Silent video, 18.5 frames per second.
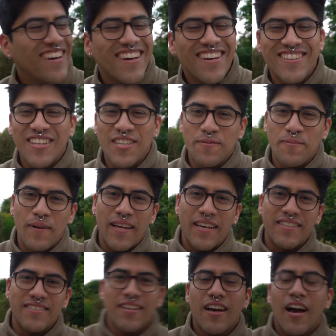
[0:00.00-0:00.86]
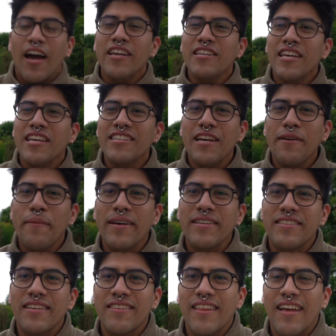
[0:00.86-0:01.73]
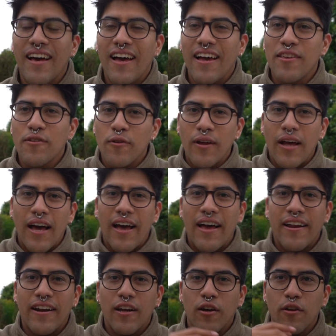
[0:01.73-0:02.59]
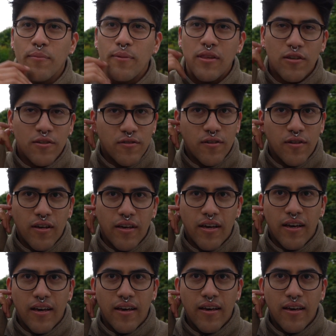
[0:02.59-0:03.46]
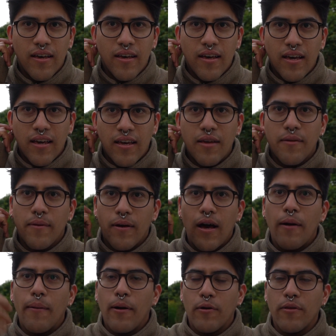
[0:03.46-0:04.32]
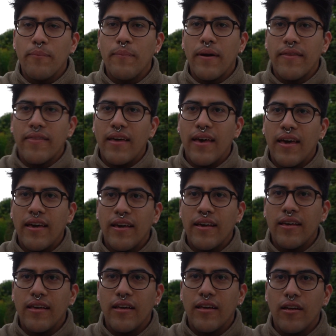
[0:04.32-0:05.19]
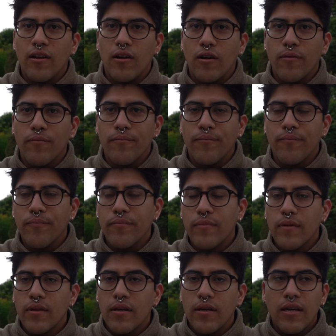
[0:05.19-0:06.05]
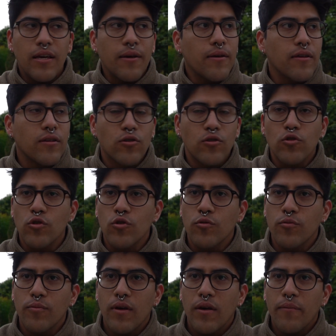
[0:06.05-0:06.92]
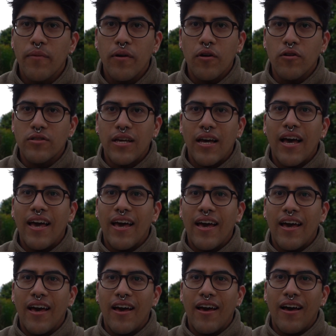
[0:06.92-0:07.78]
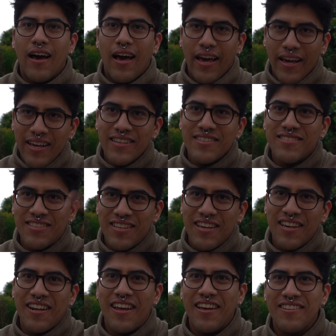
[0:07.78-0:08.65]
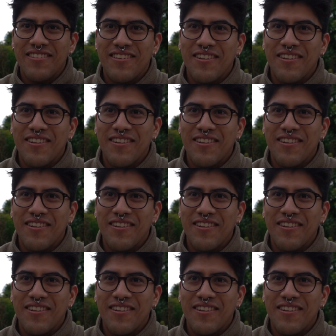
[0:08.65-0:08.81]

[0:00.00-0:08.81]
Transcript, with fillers: In this place, it's amazing that you, I record videos uh, about my day in in YouTube because I I can see it later.